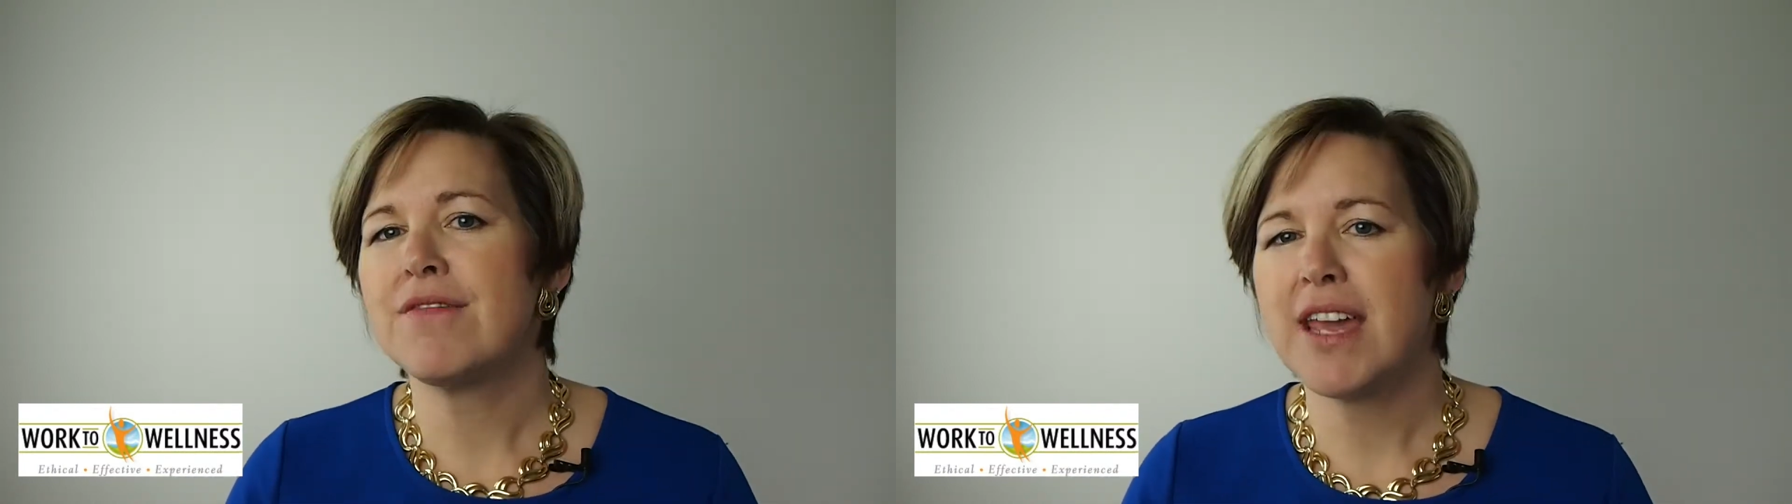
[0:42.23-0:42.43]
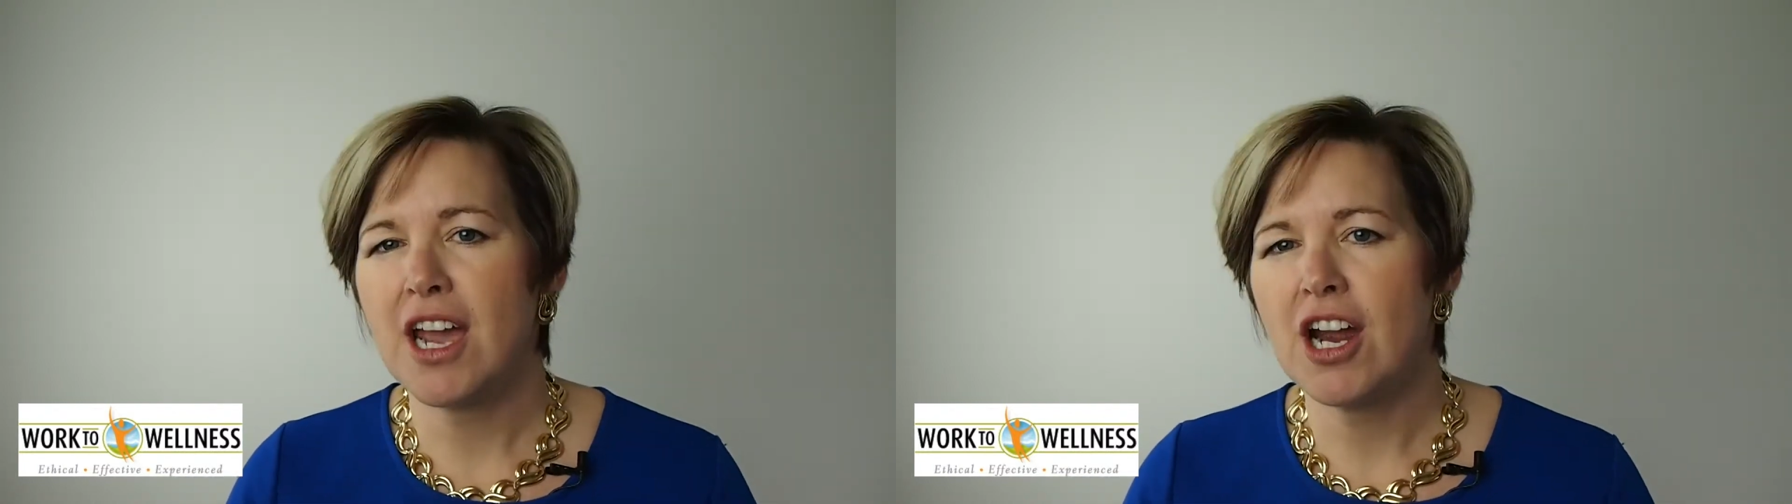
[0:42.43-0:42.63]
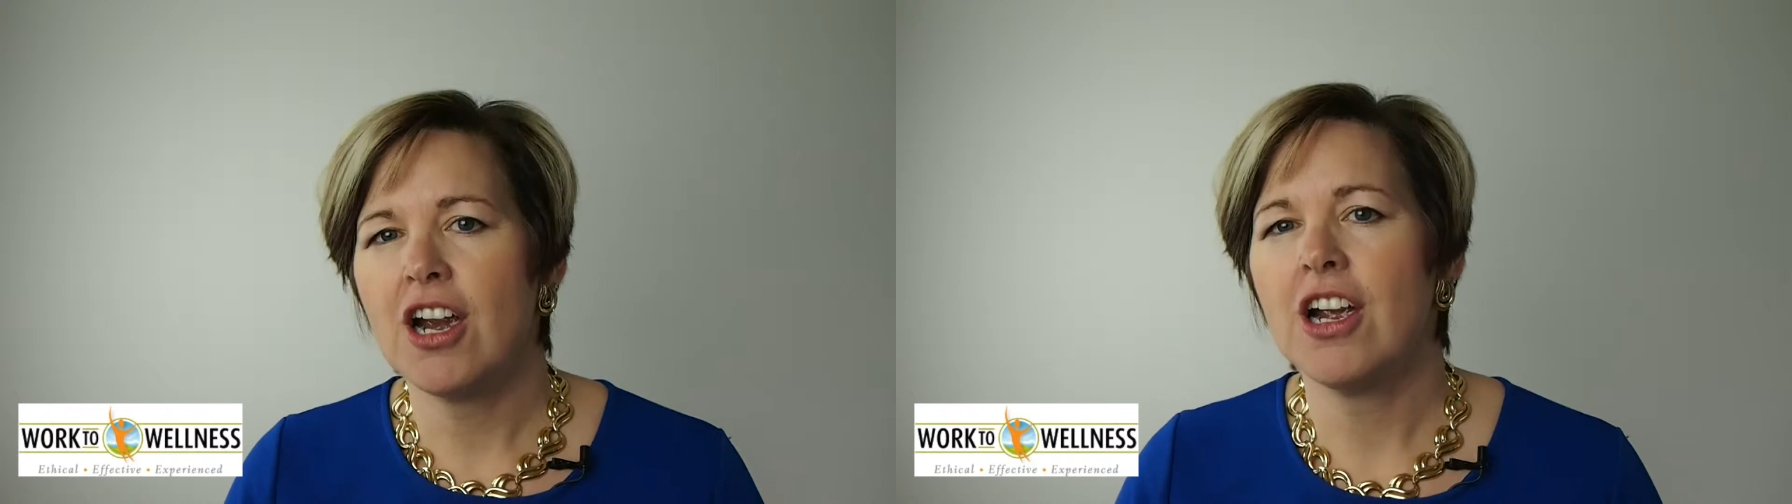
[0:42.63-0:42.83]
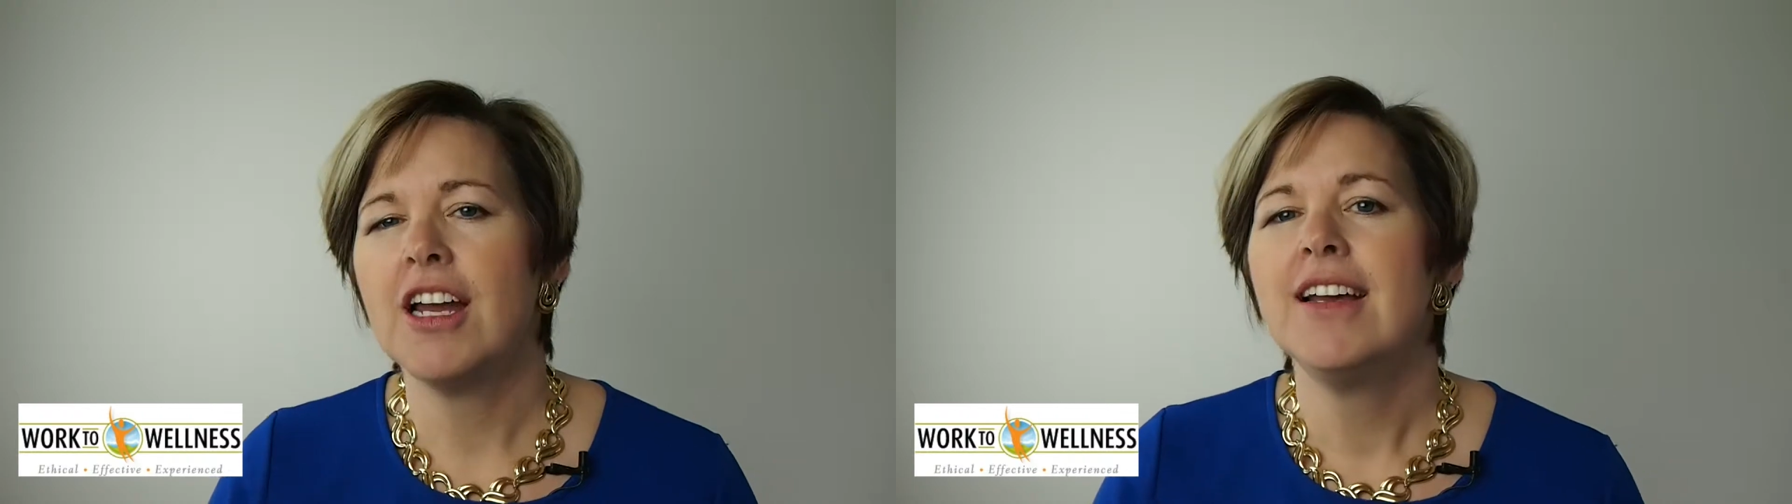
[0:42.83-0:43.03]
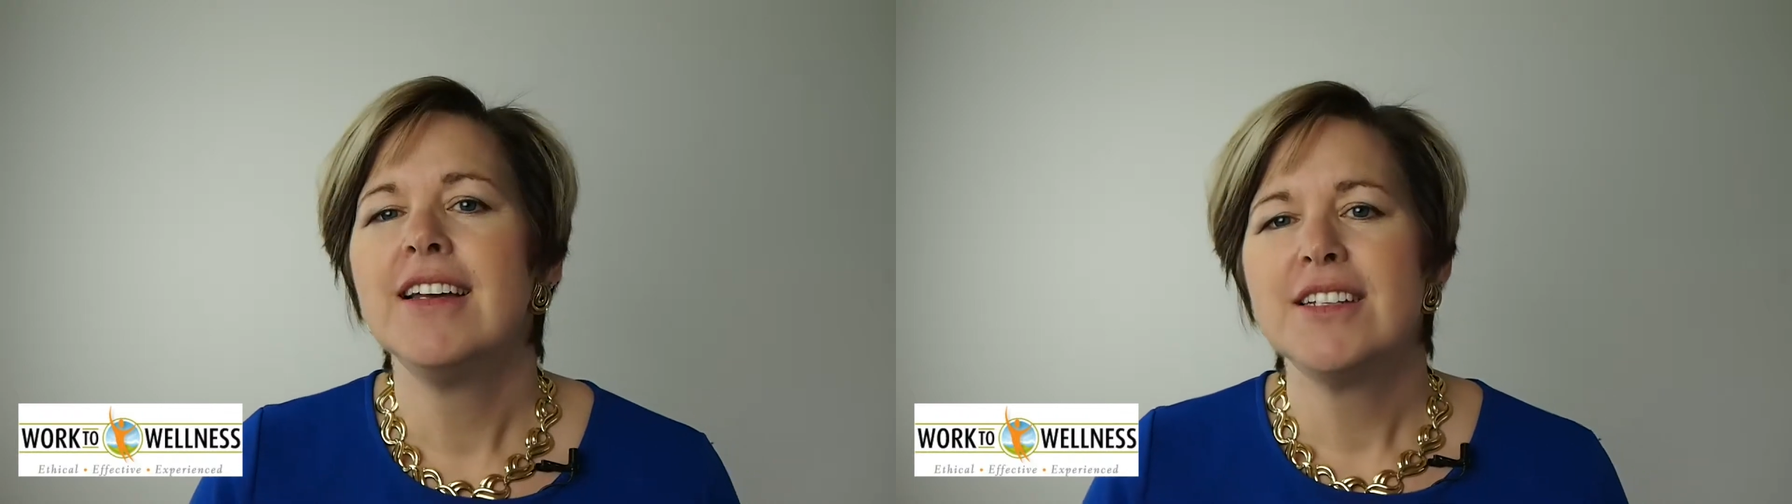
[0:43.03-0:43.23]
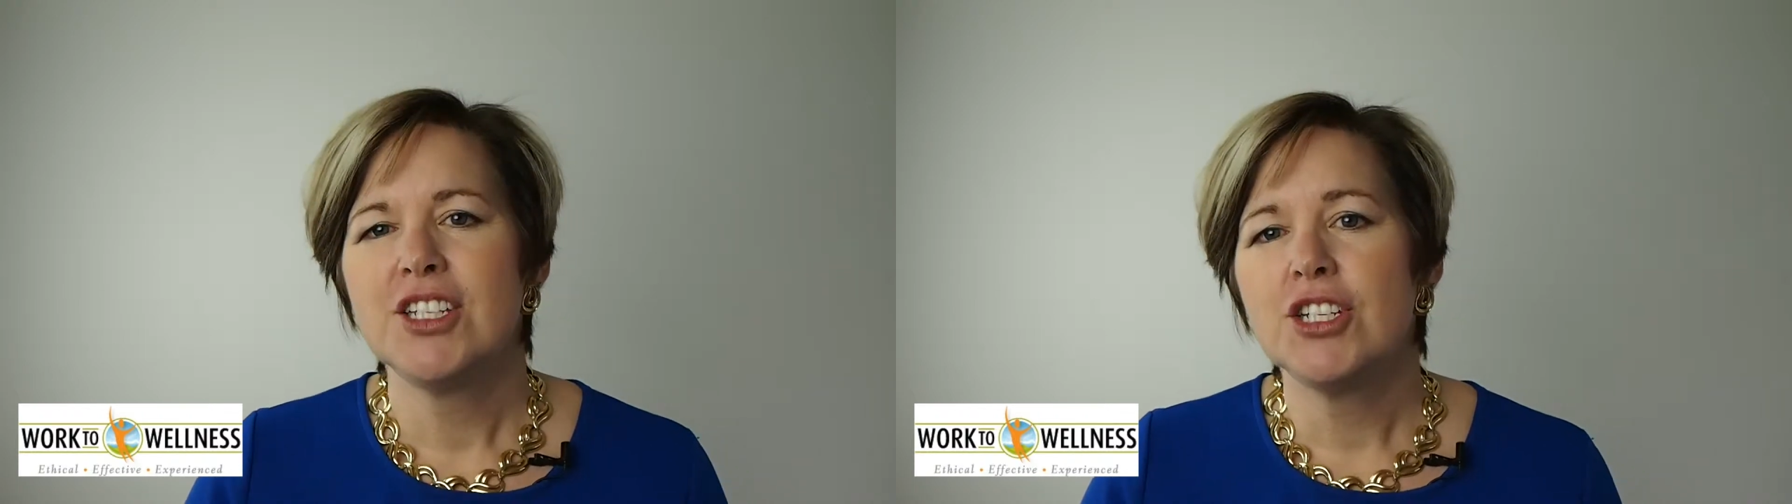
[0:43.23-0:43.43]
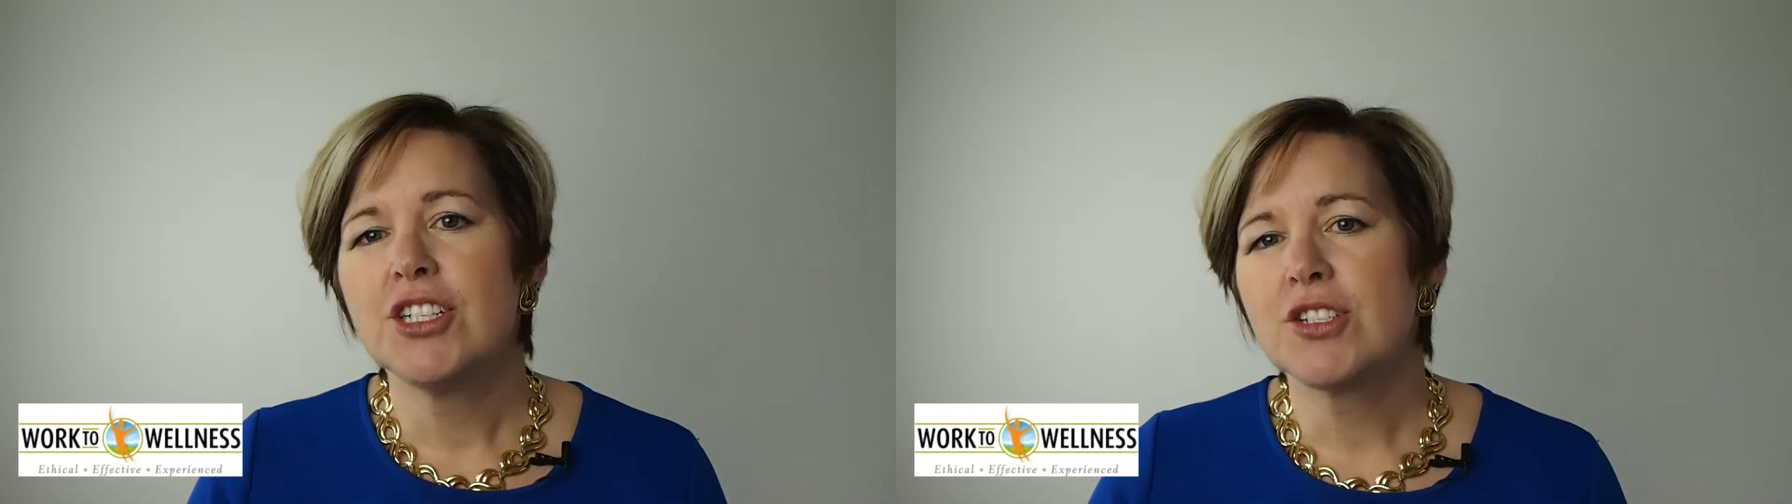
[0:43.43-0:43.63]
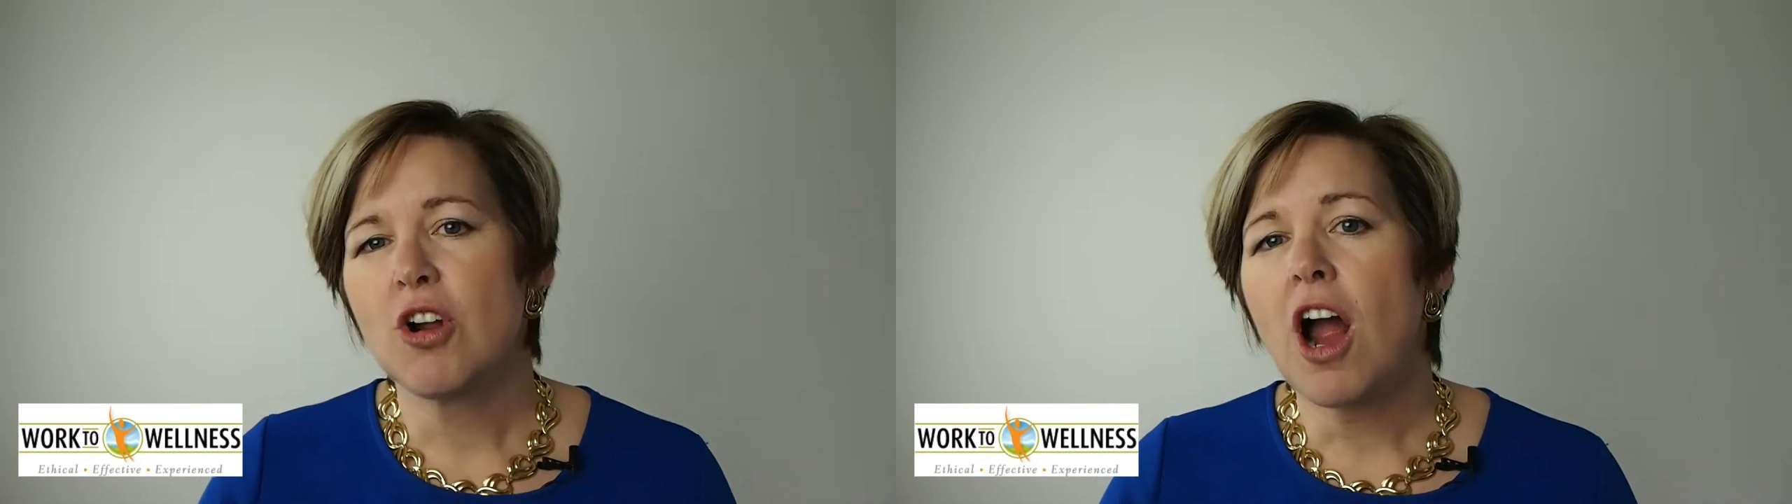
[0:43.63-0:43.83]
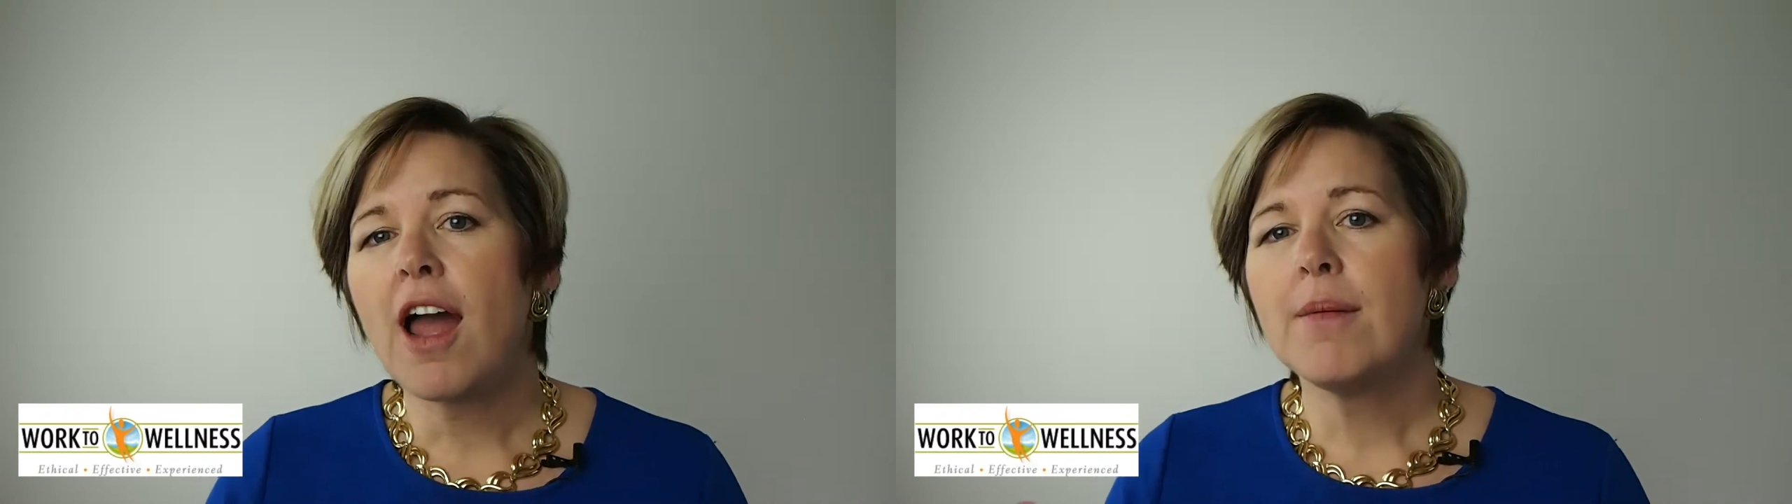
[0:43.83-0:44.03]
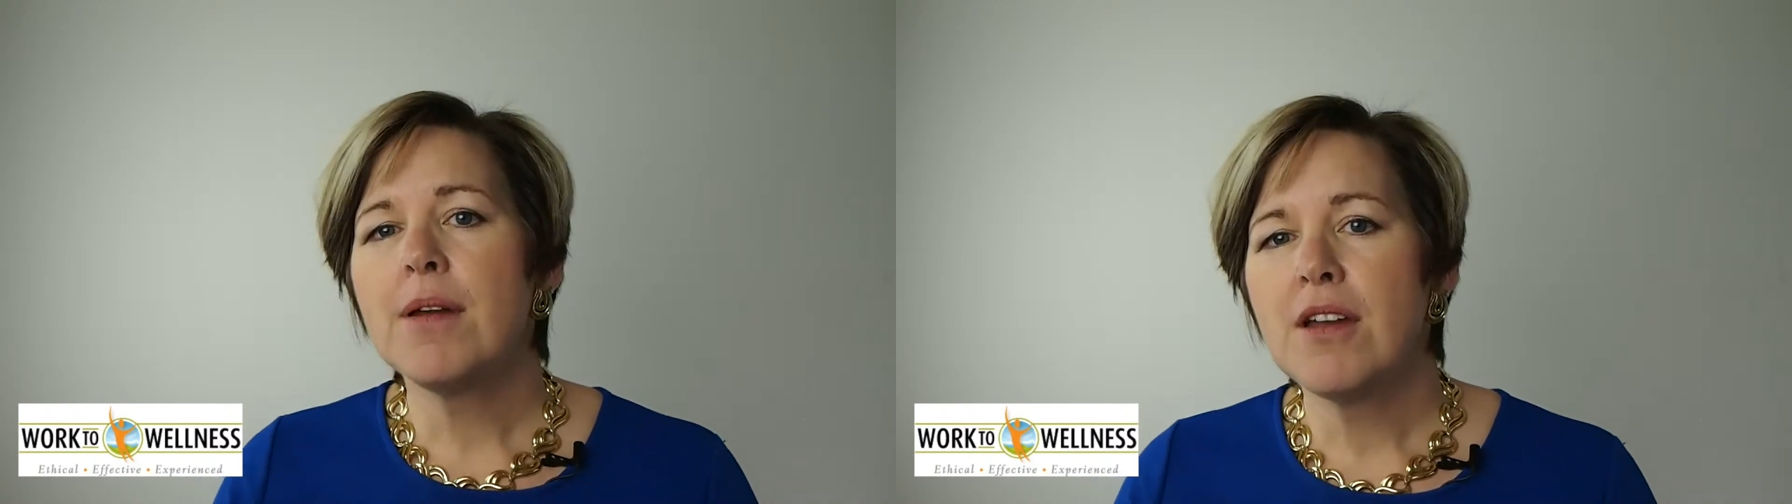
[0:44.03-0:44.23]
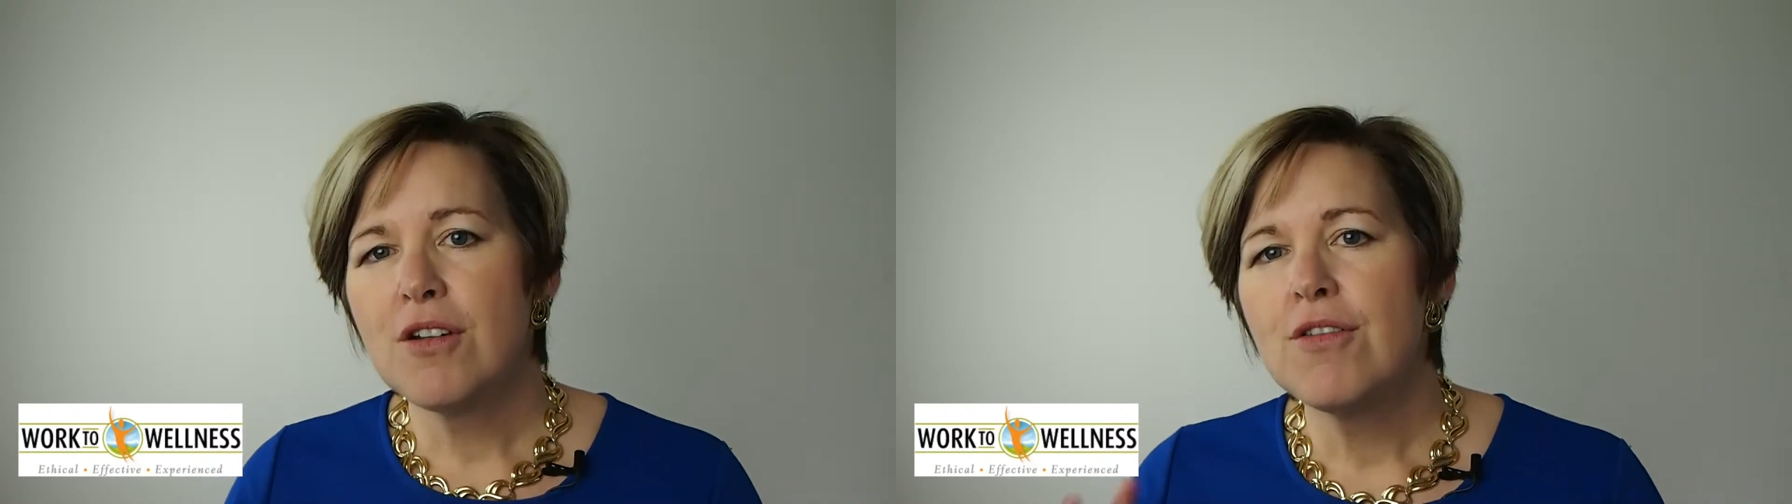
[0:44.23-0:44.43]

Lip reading: of care to describe